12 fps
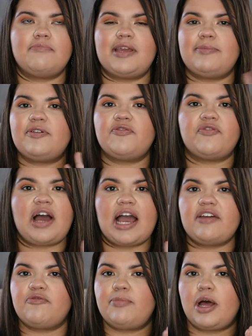maybe
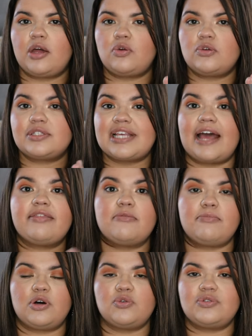five bottles at the
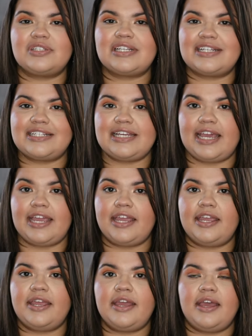most a
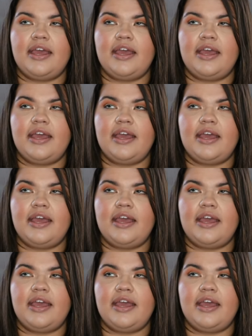day,